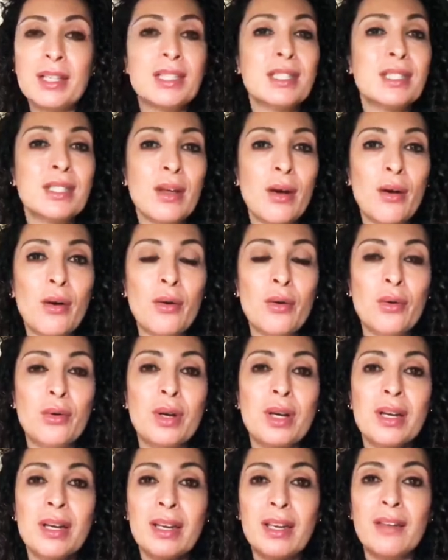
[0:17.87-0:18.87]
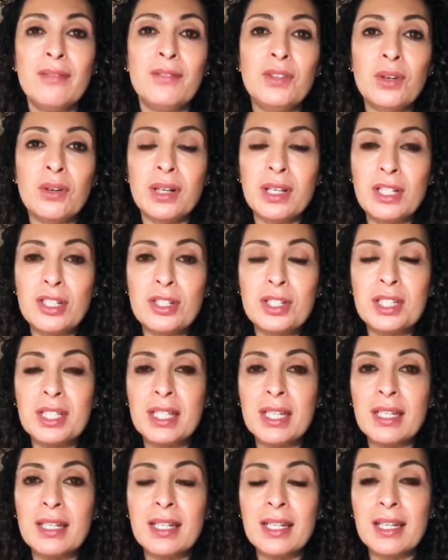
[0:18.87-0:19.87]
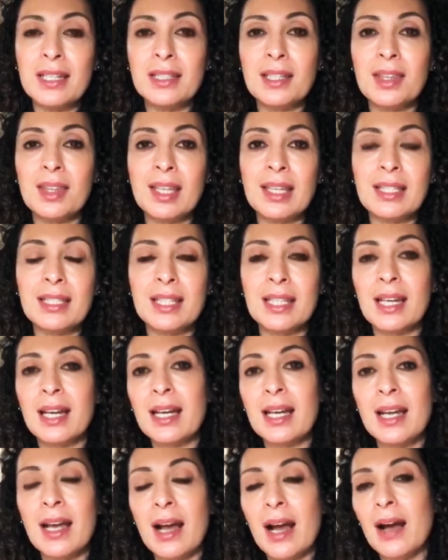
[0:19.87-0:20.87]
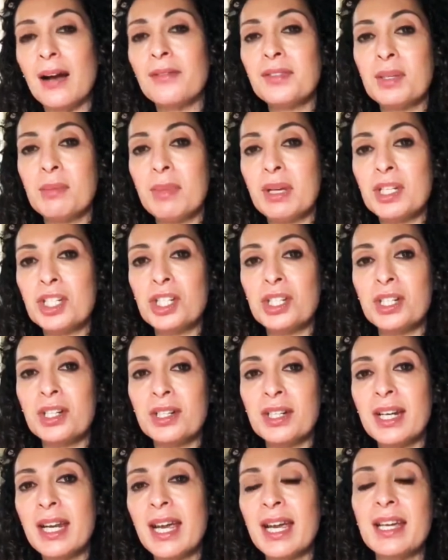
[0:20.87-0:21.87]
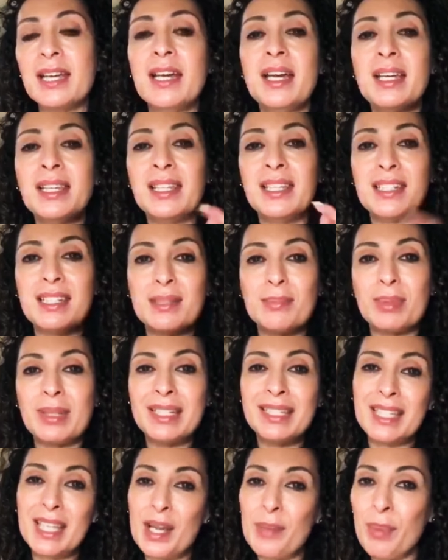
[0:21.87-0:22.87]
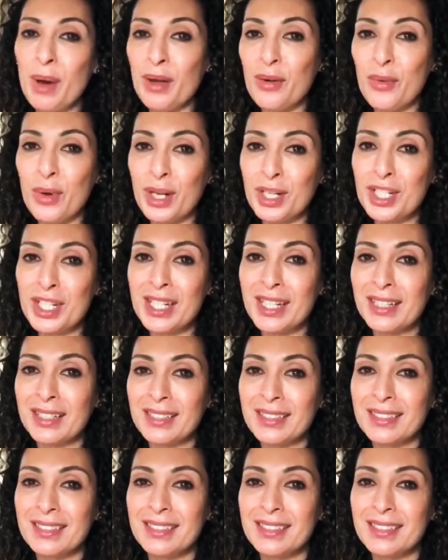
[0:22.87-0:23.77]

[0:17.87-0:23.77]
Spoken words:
So if you're interested in the things that I have to mention here today, then just please keep on watching.